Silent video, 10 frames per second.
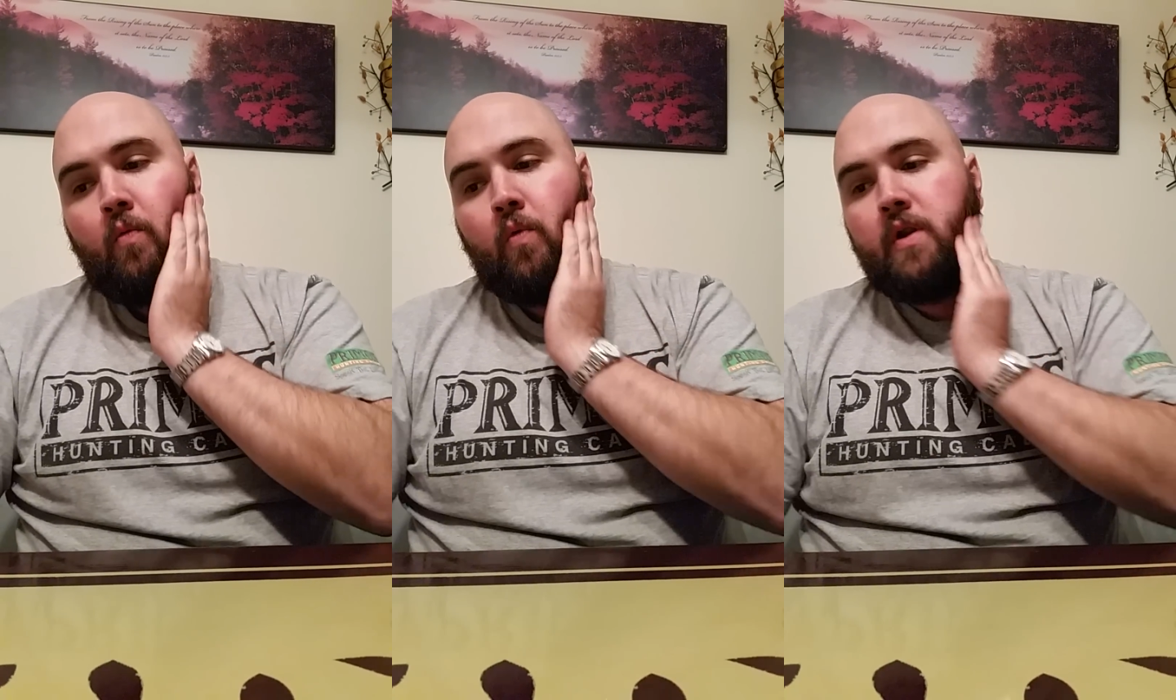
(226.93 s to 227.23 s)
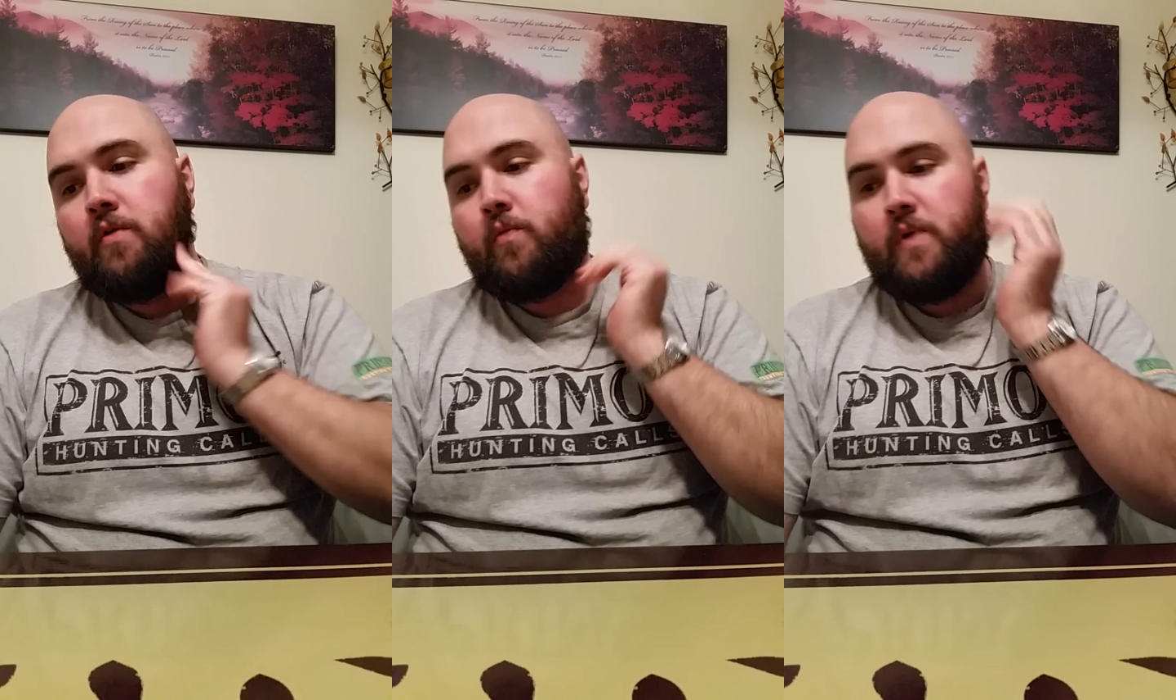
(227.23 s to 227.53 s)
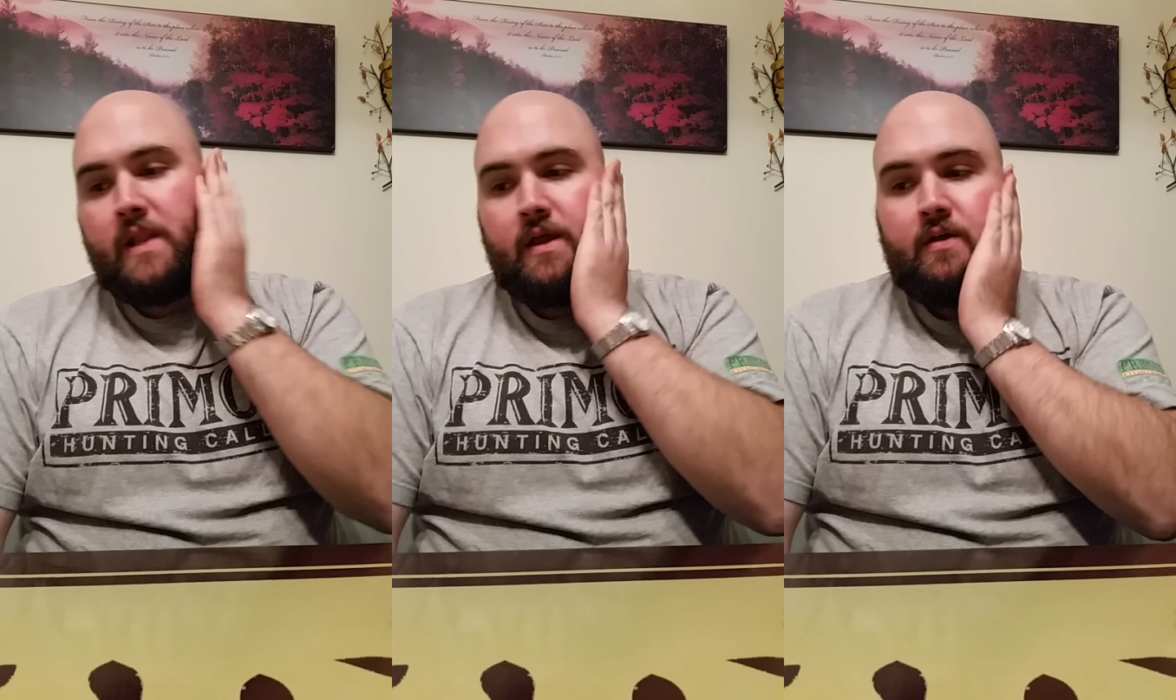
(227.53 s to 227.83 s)
one of the
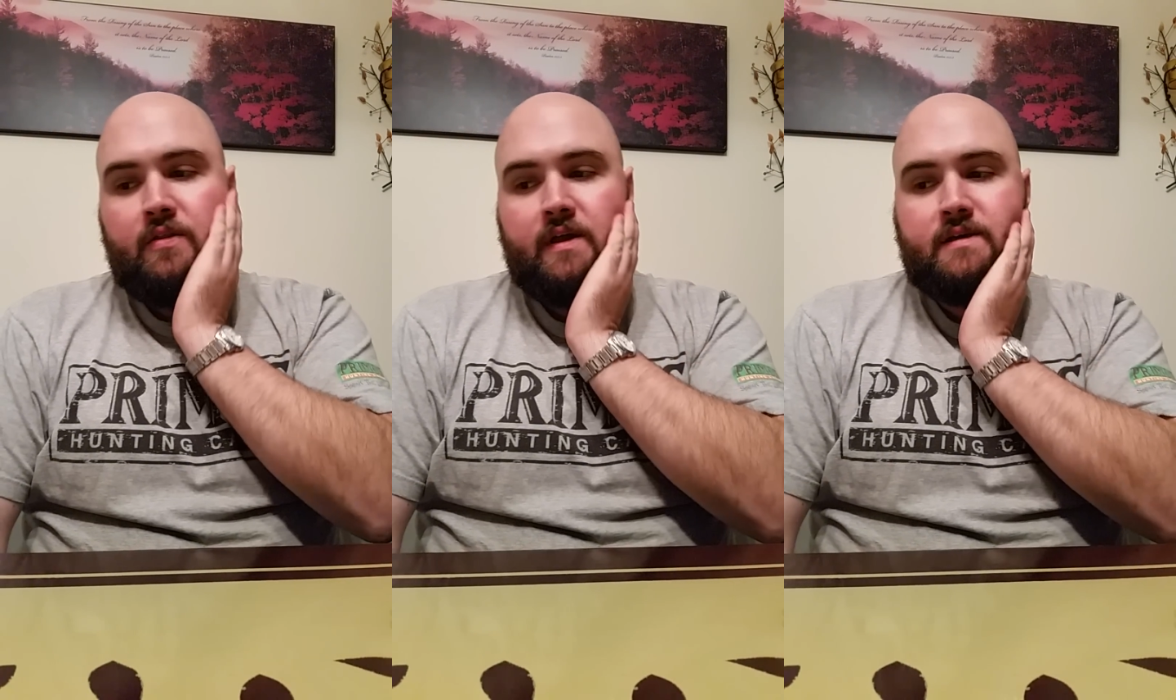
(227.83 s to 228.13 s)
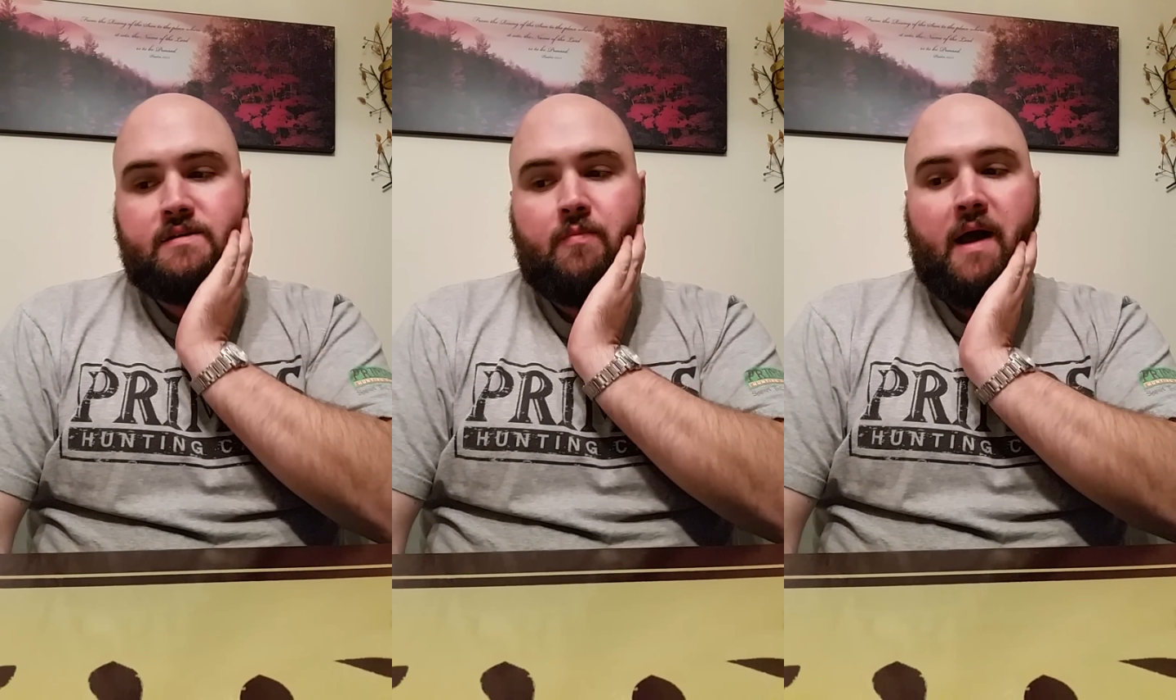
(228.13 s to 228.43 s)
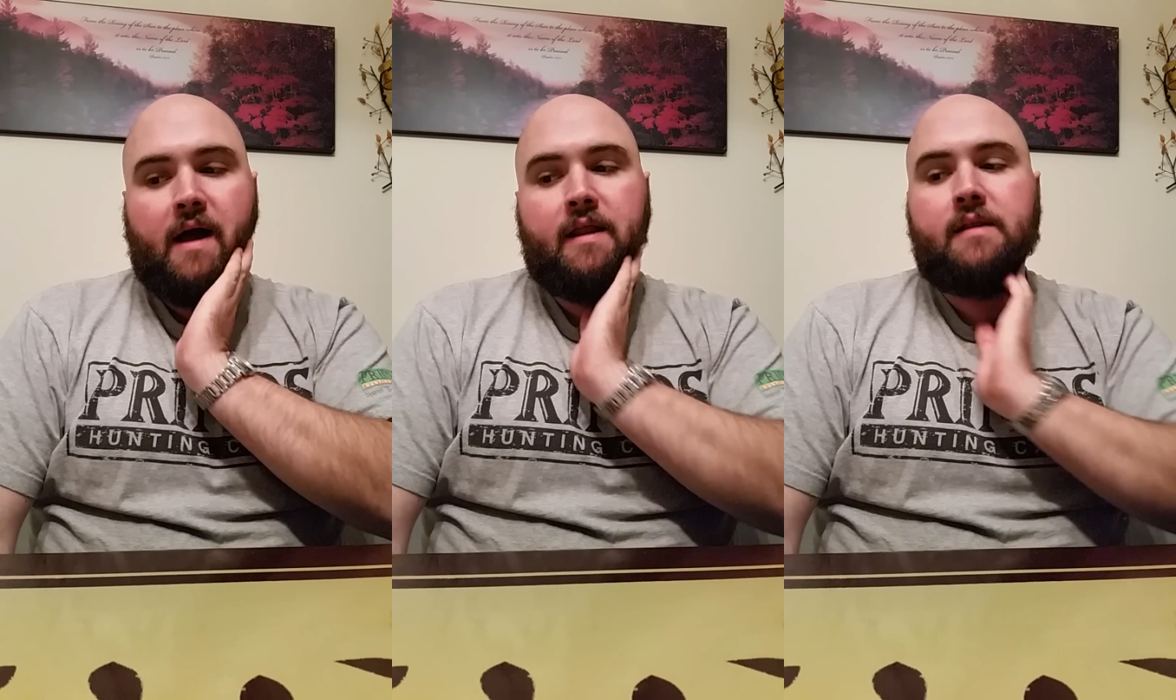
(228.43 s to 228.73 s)
really good things
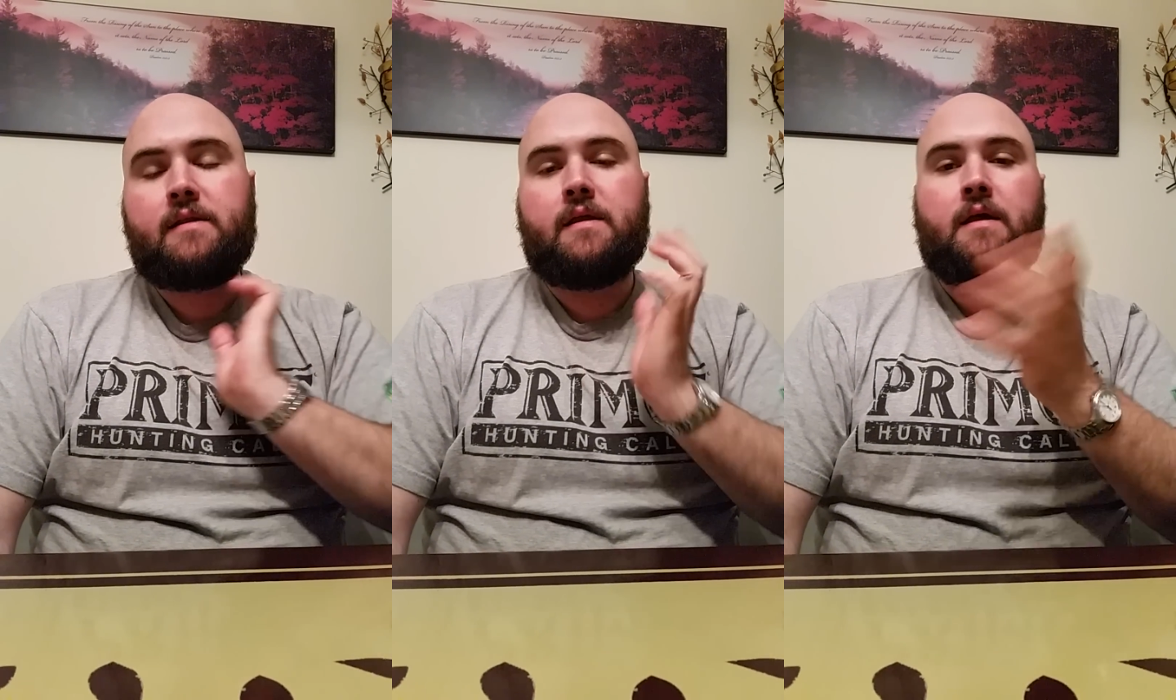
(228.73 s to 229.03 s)
about it,